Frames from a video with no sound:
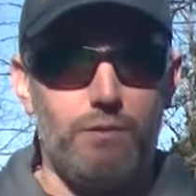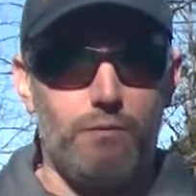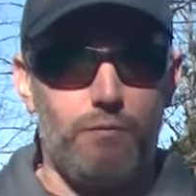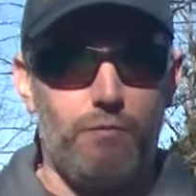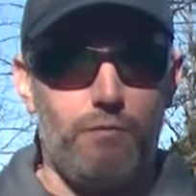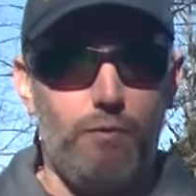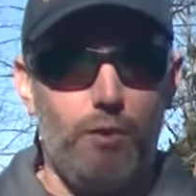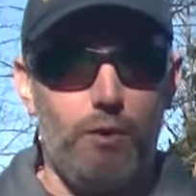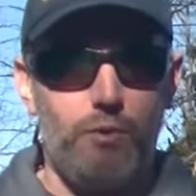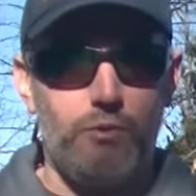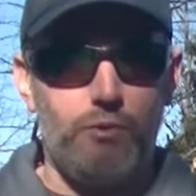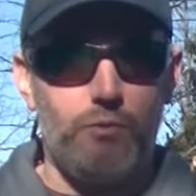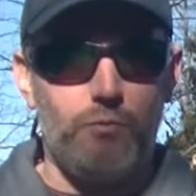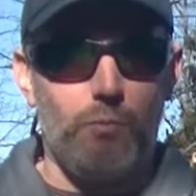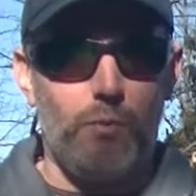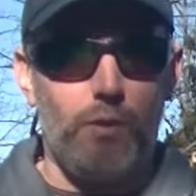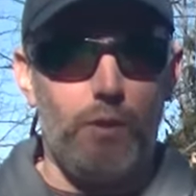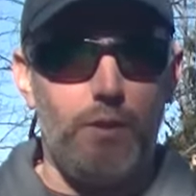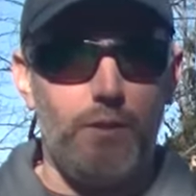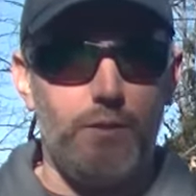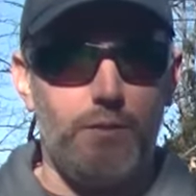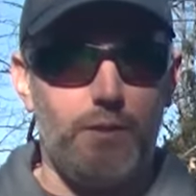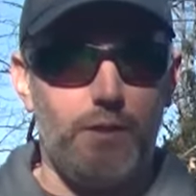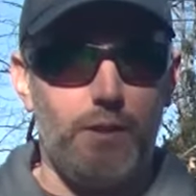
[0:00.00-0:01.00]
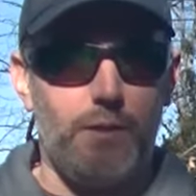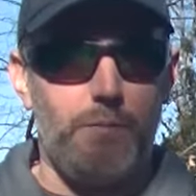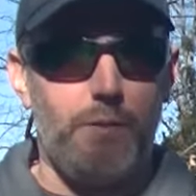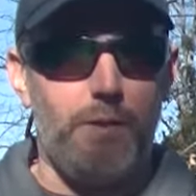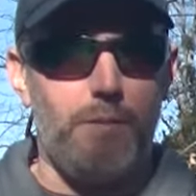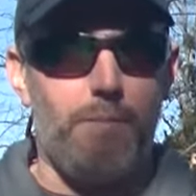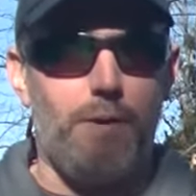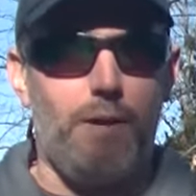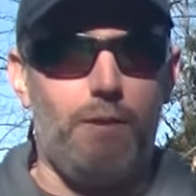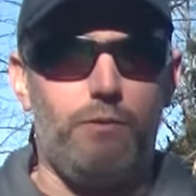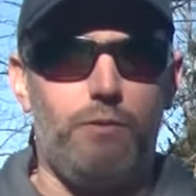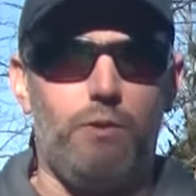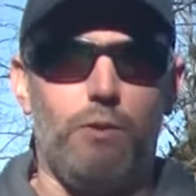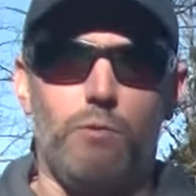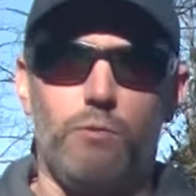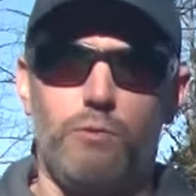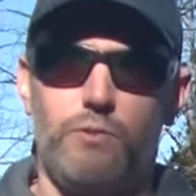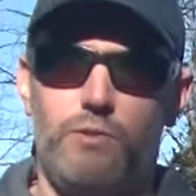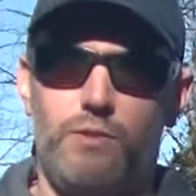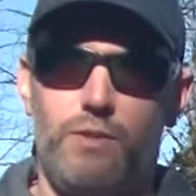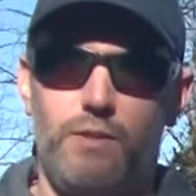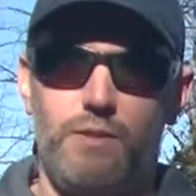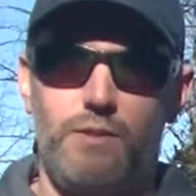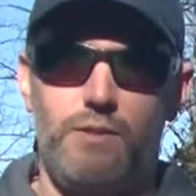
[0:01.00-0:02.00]
The first one is going to be about
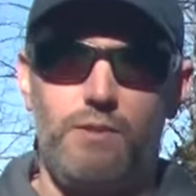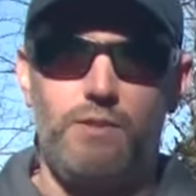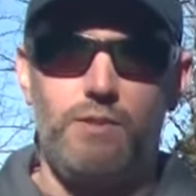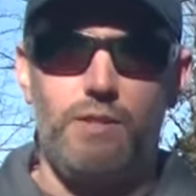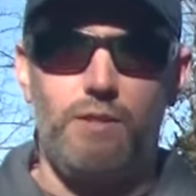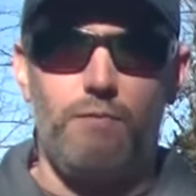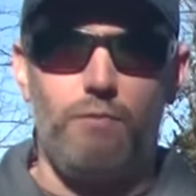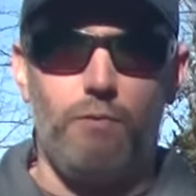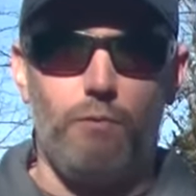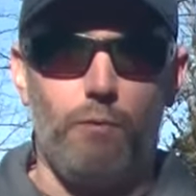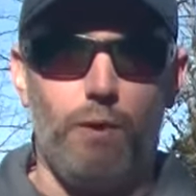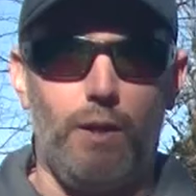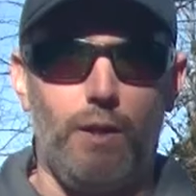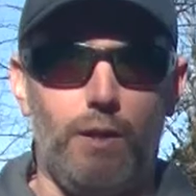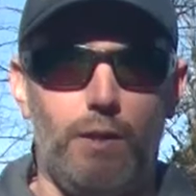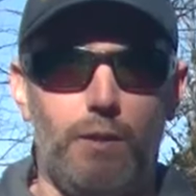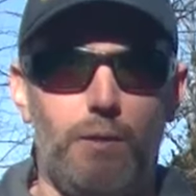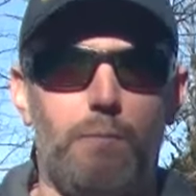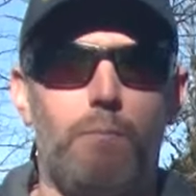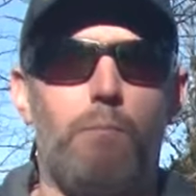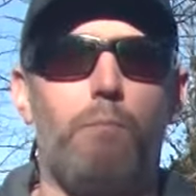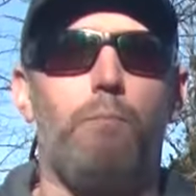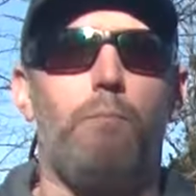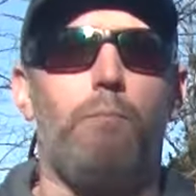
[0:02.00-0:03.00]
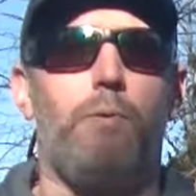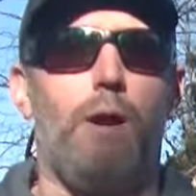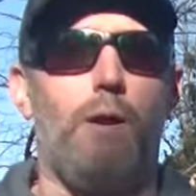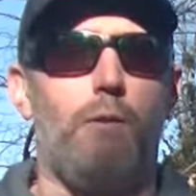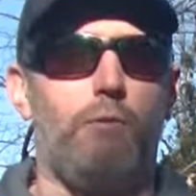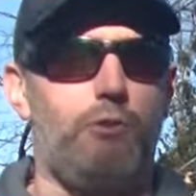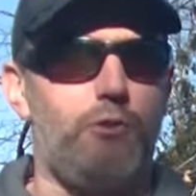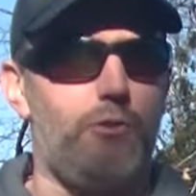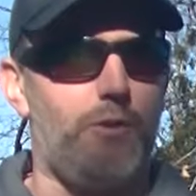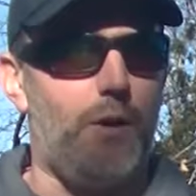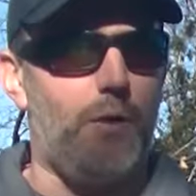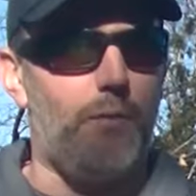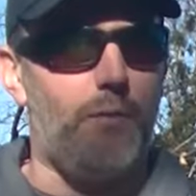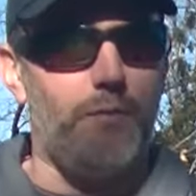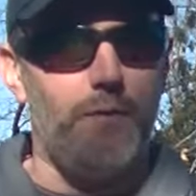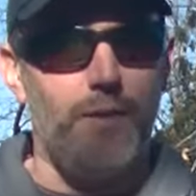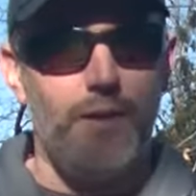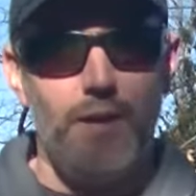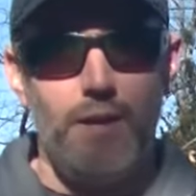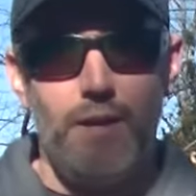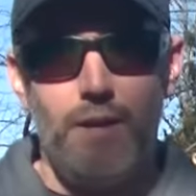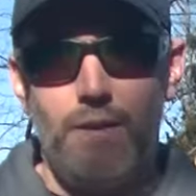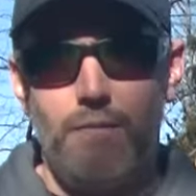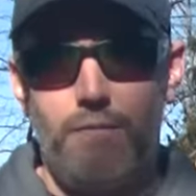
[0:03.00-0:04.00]
those Seeforellen brown trout.
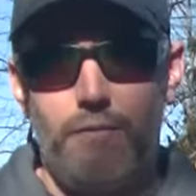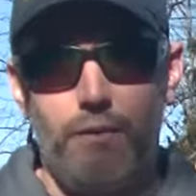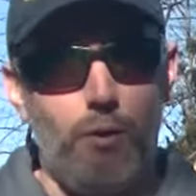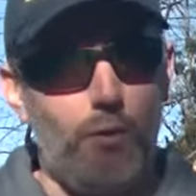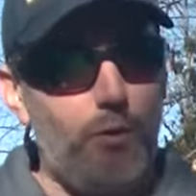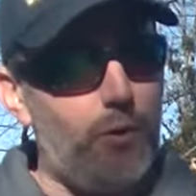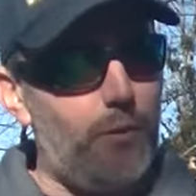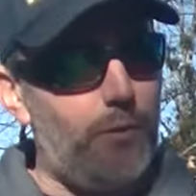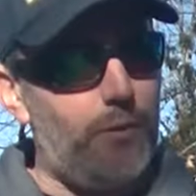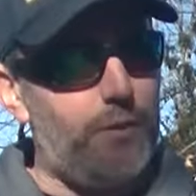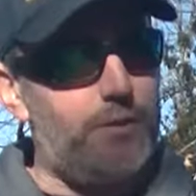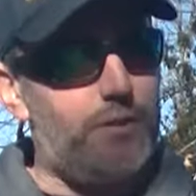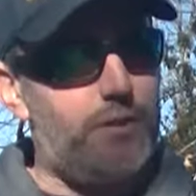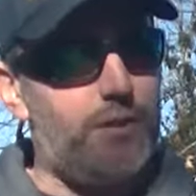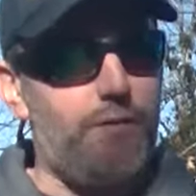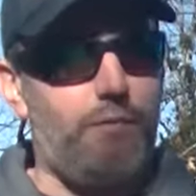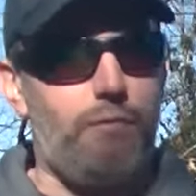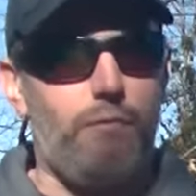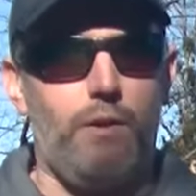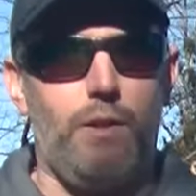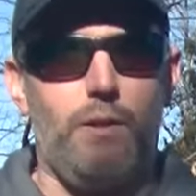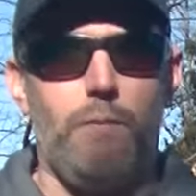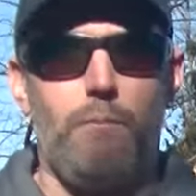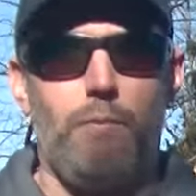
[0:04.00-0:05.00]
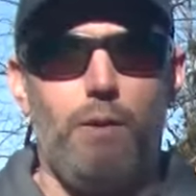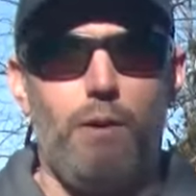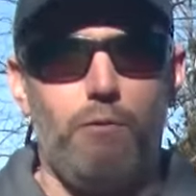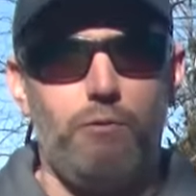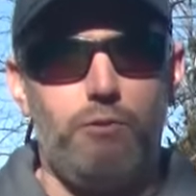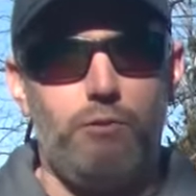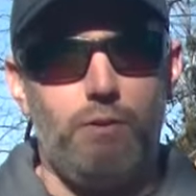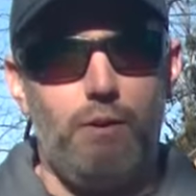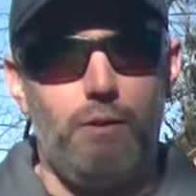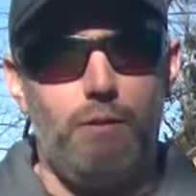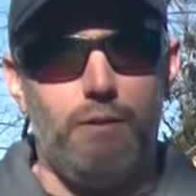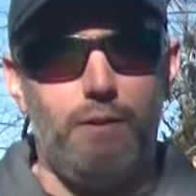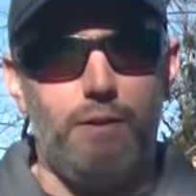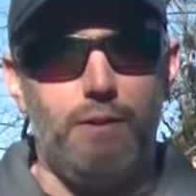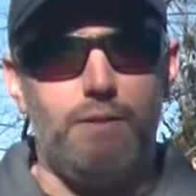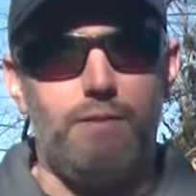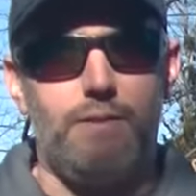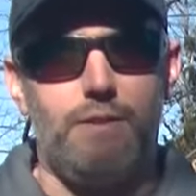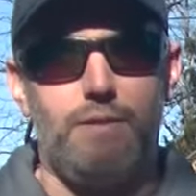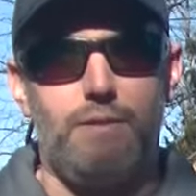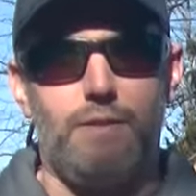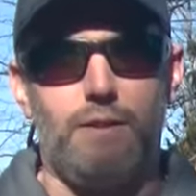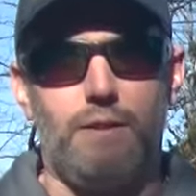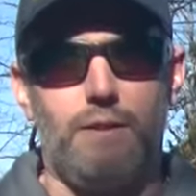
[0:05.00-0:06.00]
If you don't know what a Seeforellen brown trout
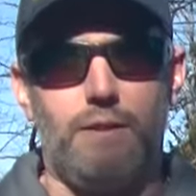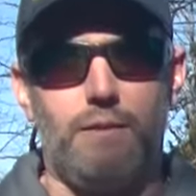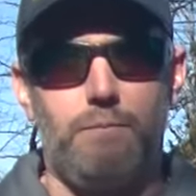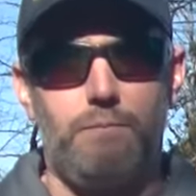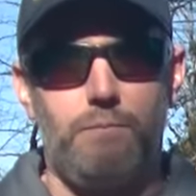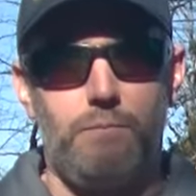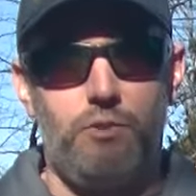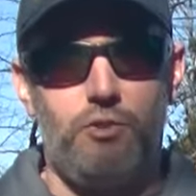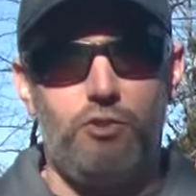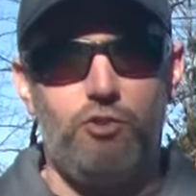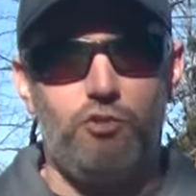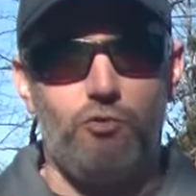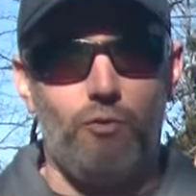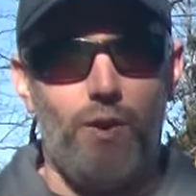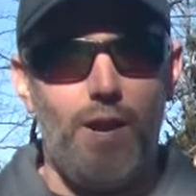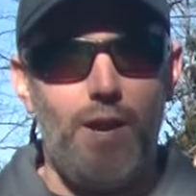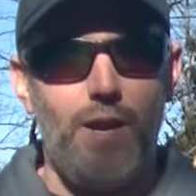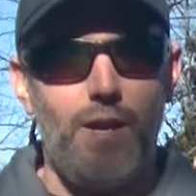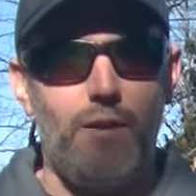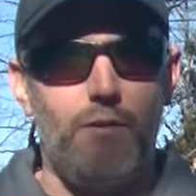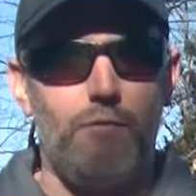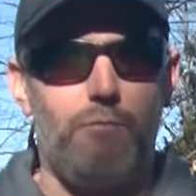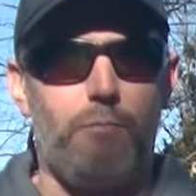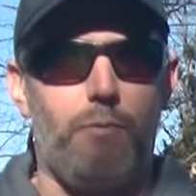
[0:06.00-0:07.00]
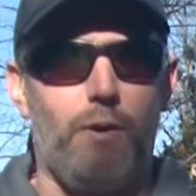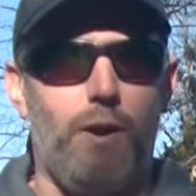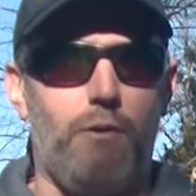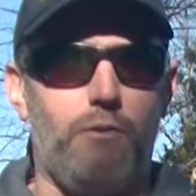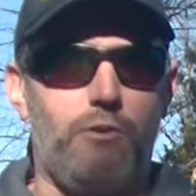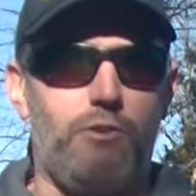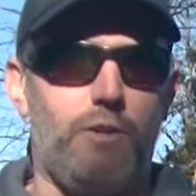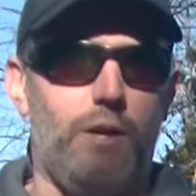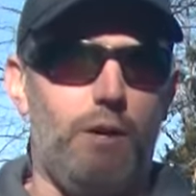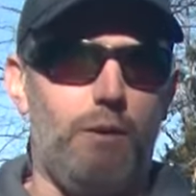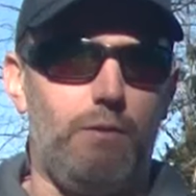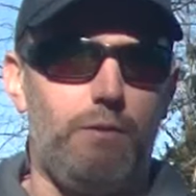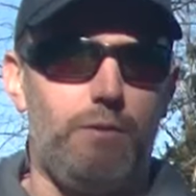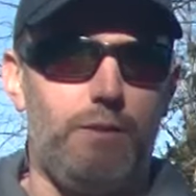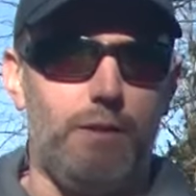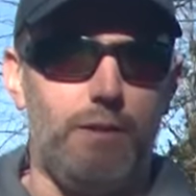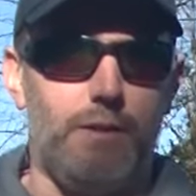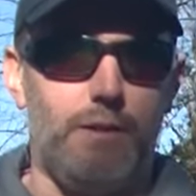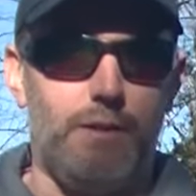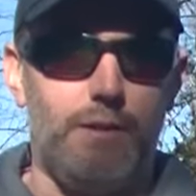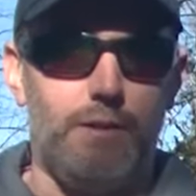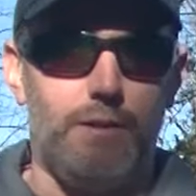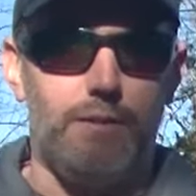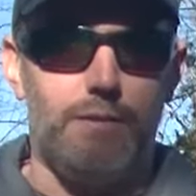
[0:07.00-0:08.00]
is, it's a strain of brown trout that
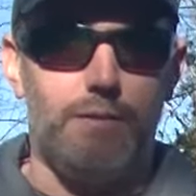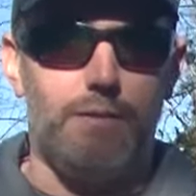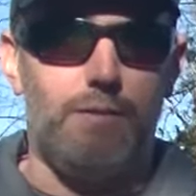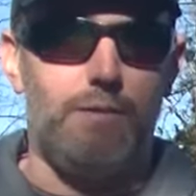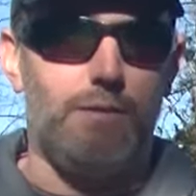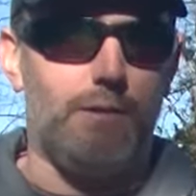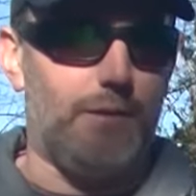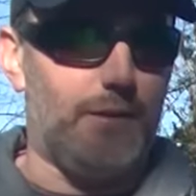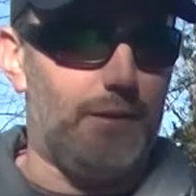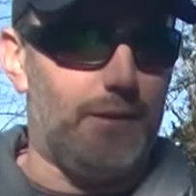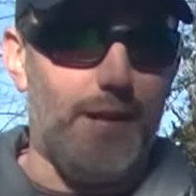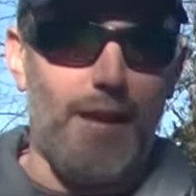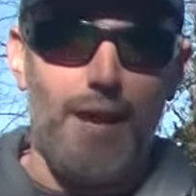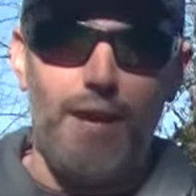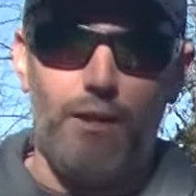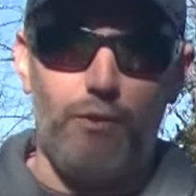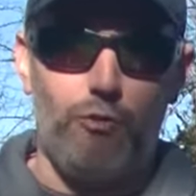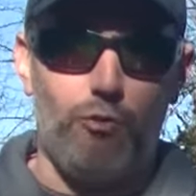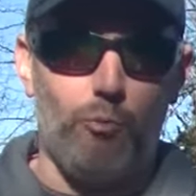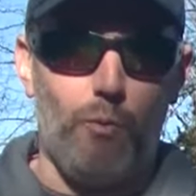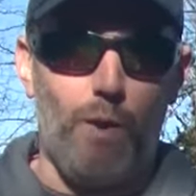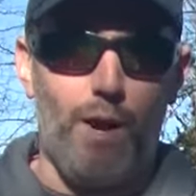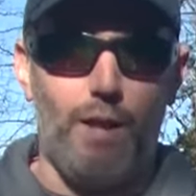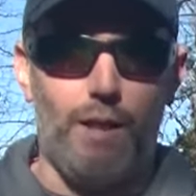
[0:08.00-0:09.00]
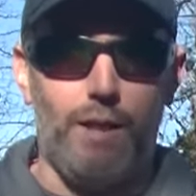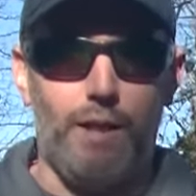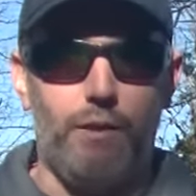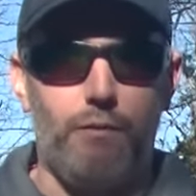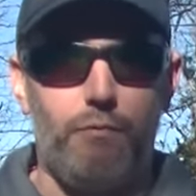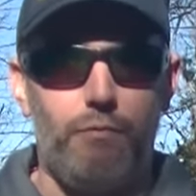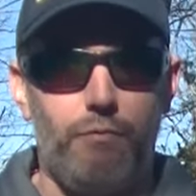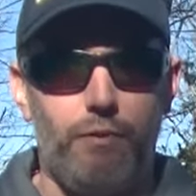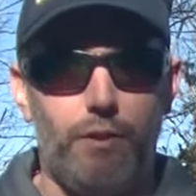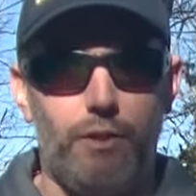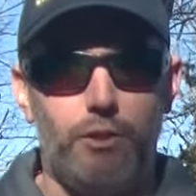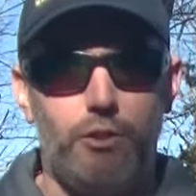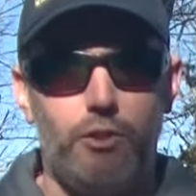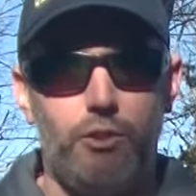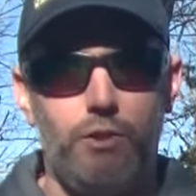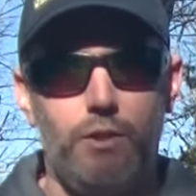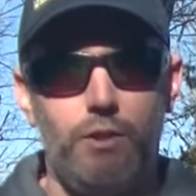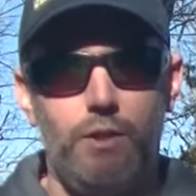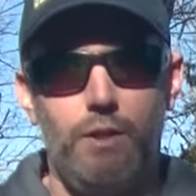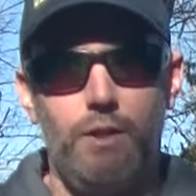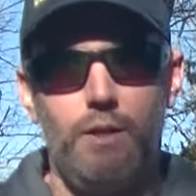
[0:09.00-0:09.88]
is a lake-dwelling fish.